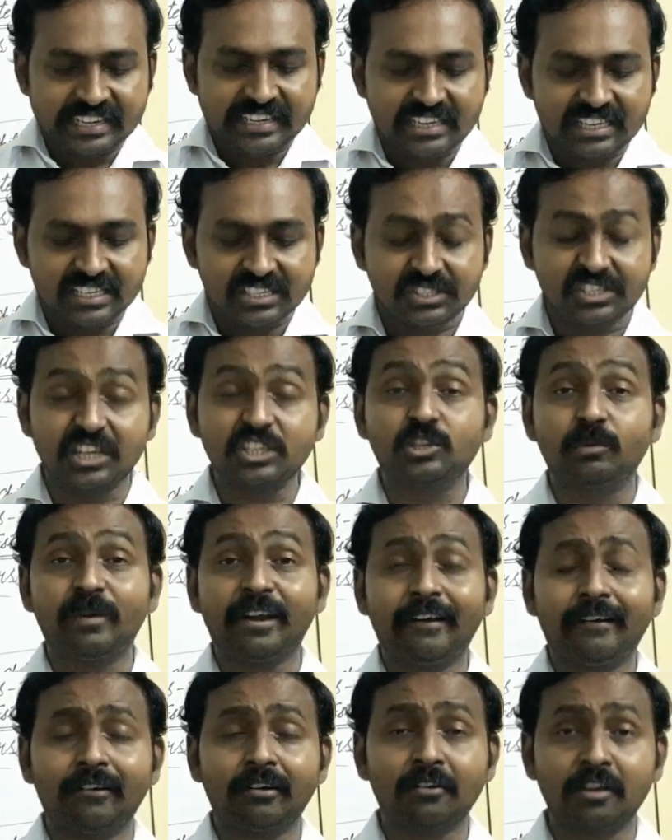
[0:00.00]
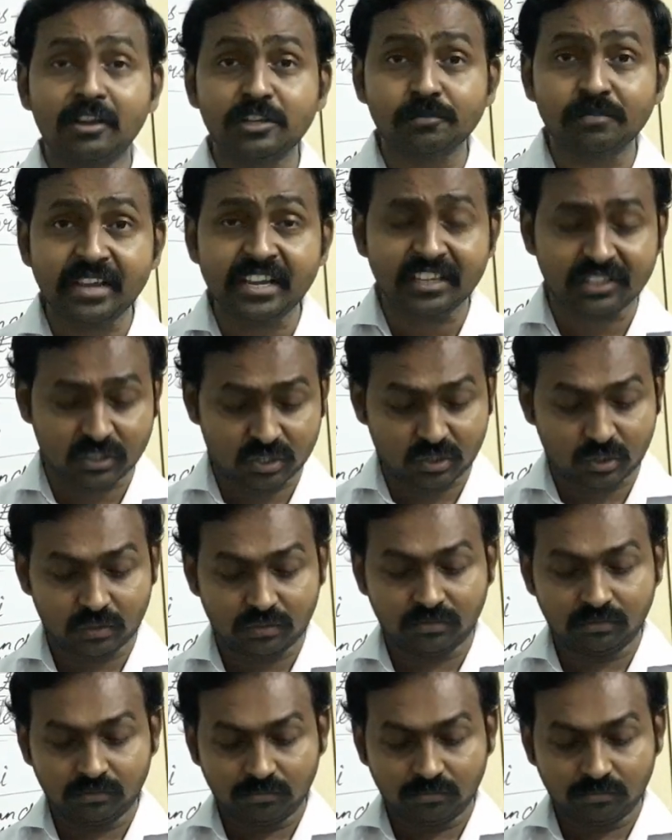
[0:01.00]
is judged by her classmates.